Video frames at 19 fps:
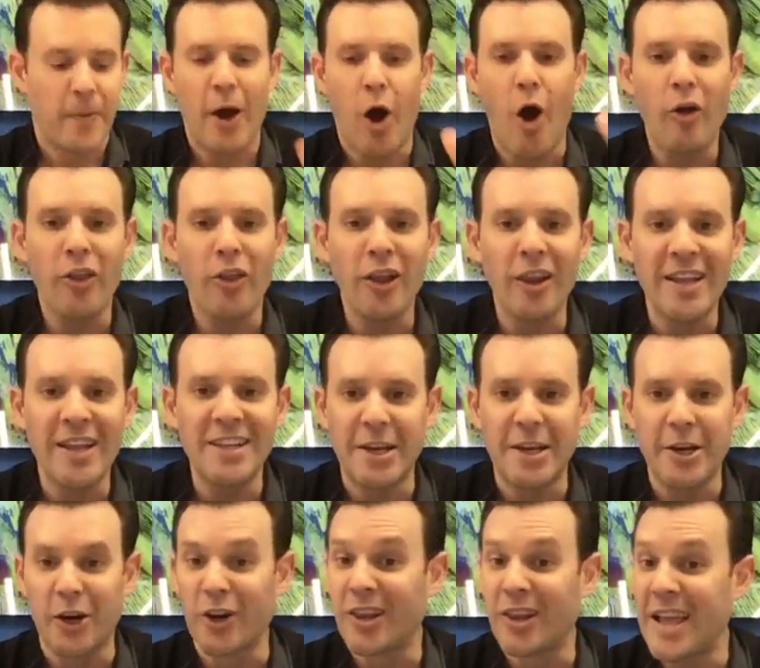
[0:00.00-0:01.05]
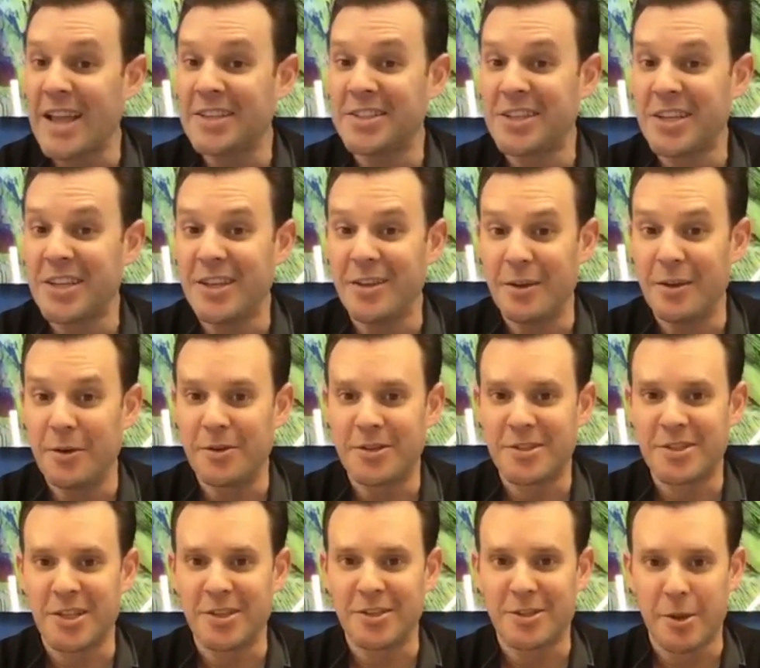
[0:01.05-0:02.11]
all the leads that you're lazy
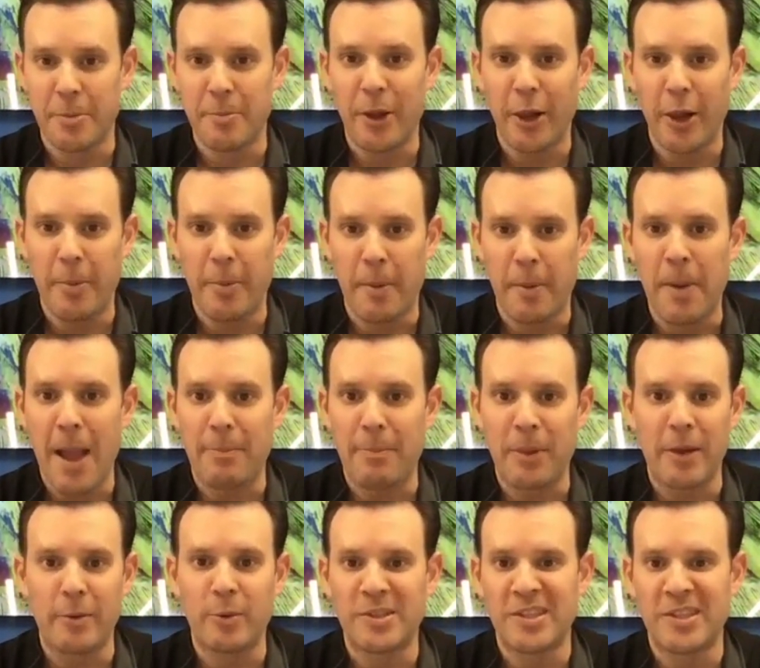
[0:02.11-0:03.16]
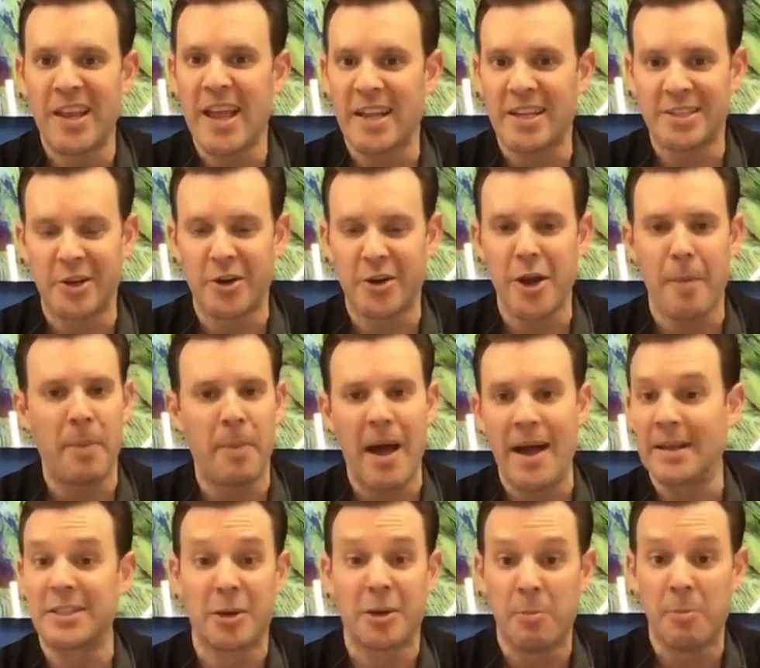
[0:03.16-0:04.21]
to build up a pipeline with today because they're not buying
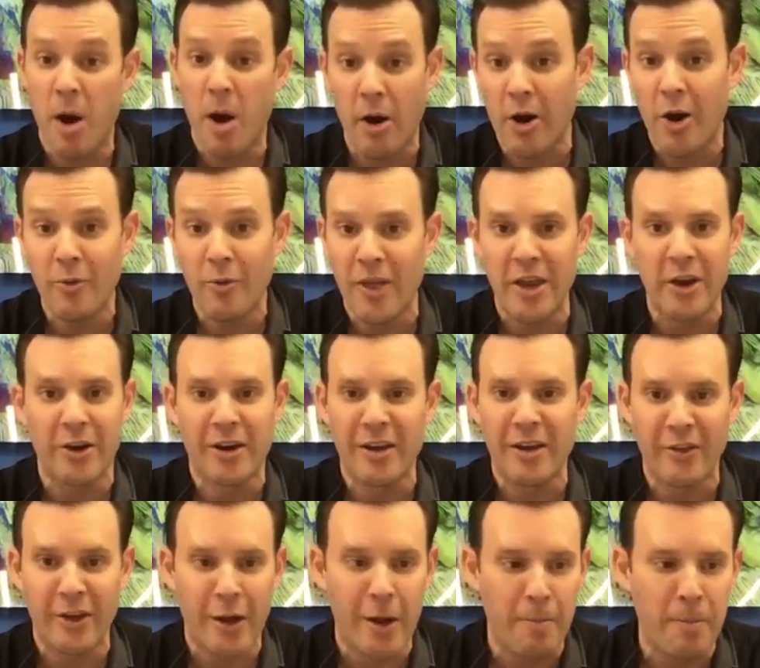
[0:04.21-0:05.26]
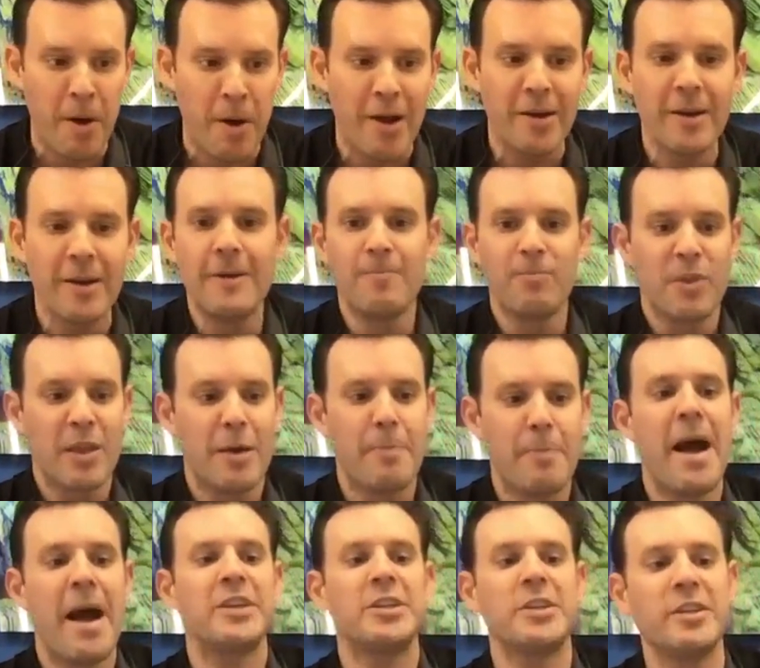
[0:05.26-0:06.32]
tomorrow, that you're giving up on.
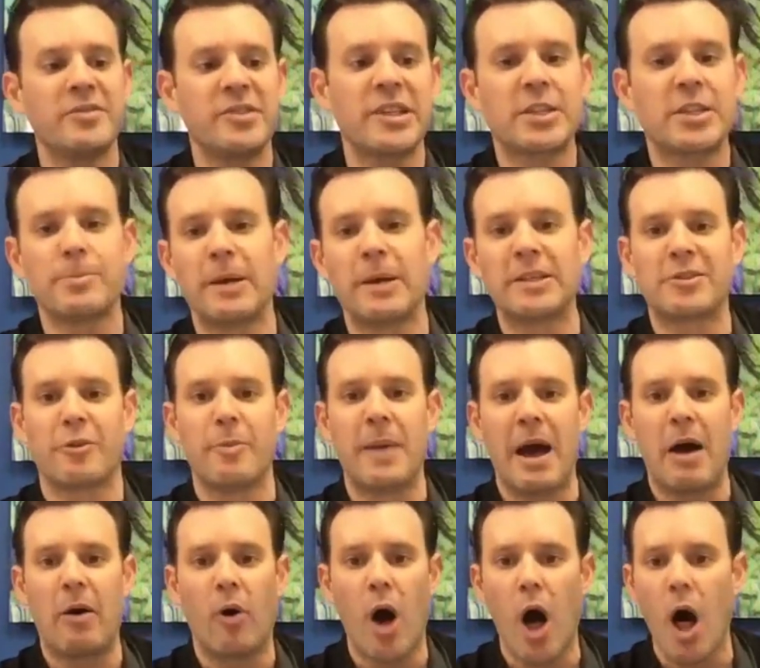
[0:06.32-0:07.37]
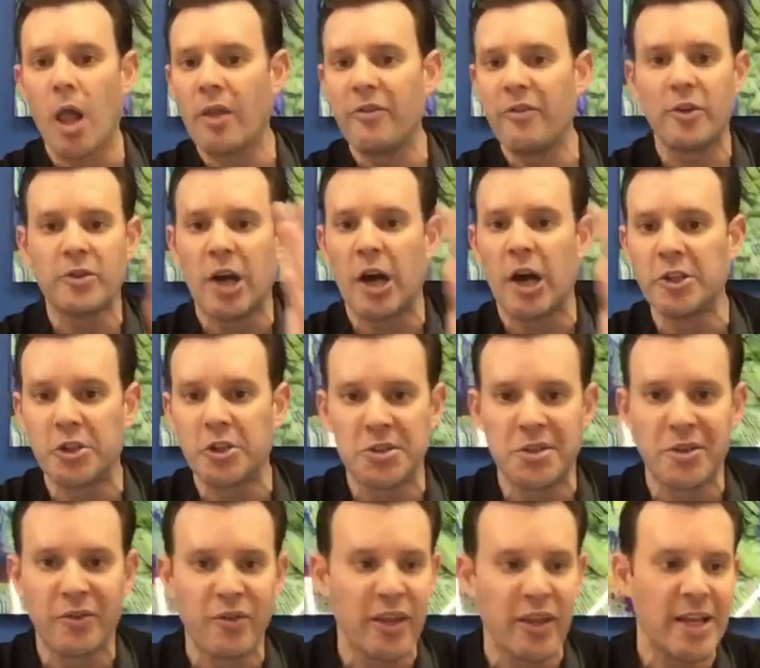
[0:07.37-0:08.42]
Imagine if 6 months from now, all of those hundreds of
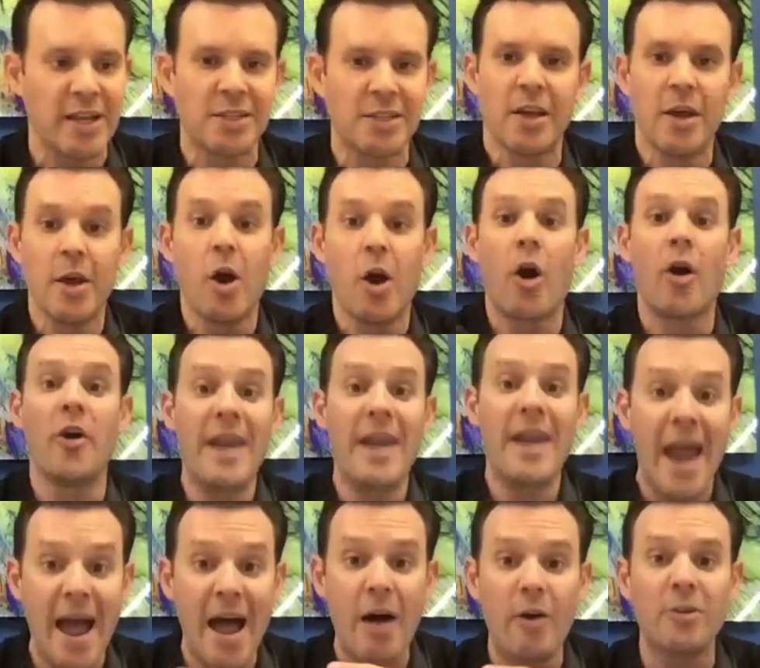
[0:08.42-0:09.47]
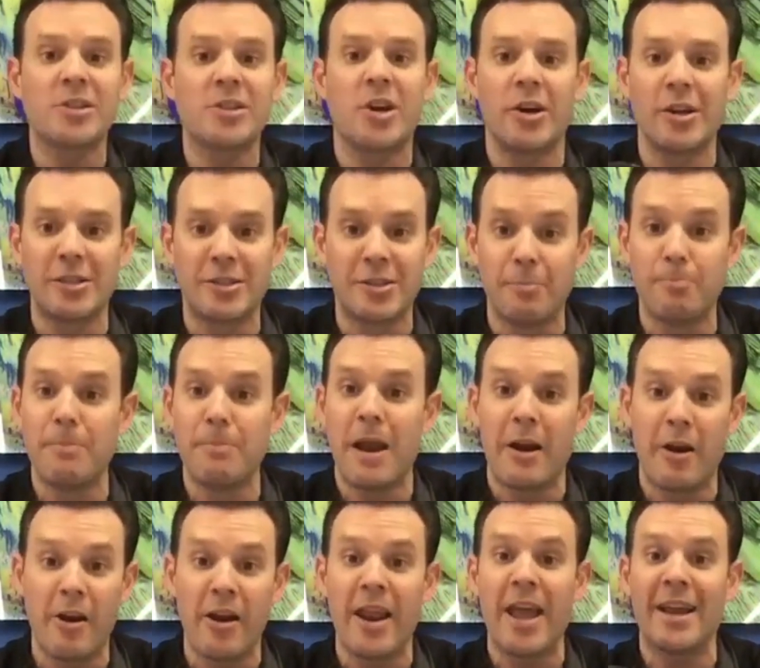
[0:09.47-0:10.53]
leads are now starting to
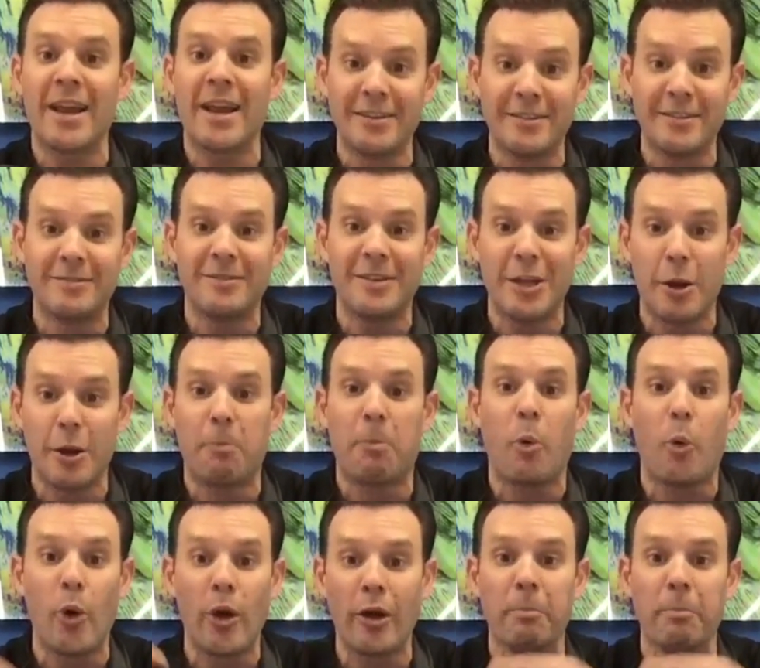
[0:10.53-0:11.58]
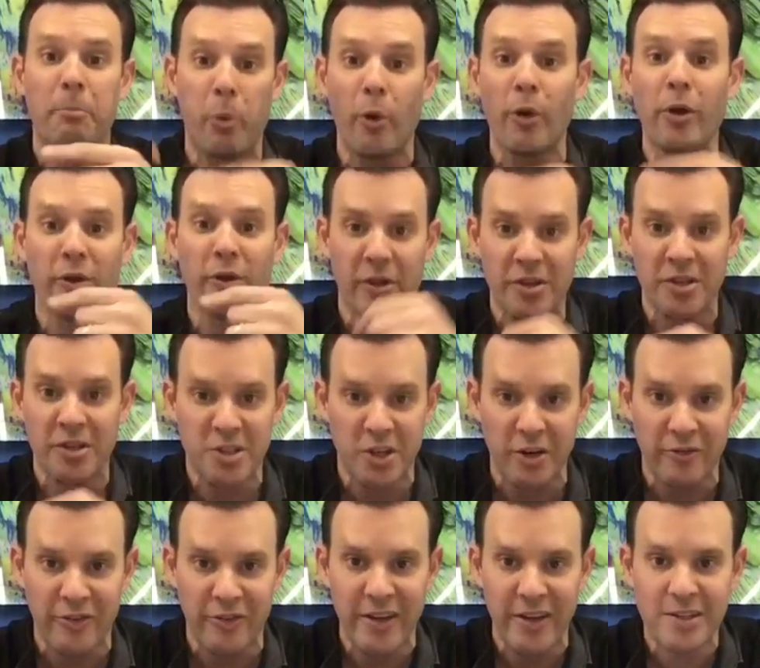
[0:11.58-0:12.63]
marinate and, you know, boil to the
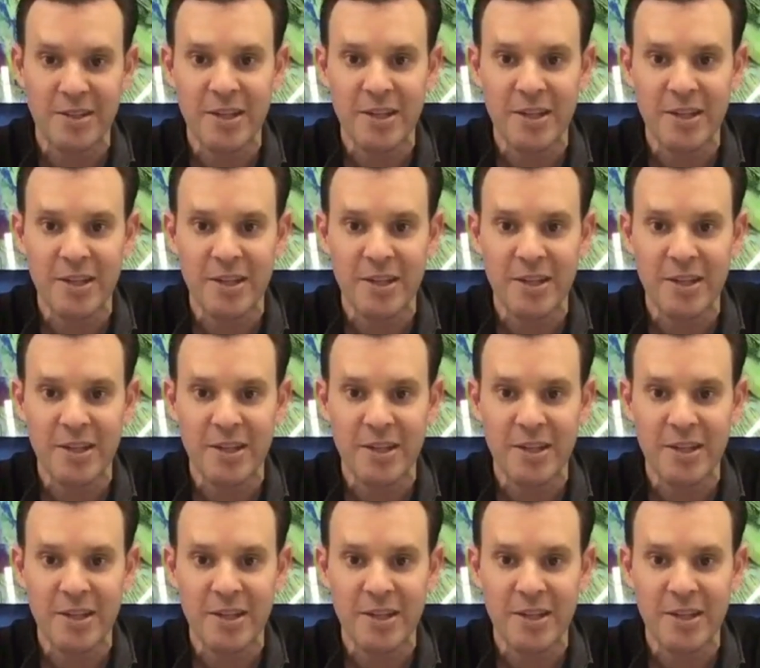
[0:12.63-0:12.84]
surface.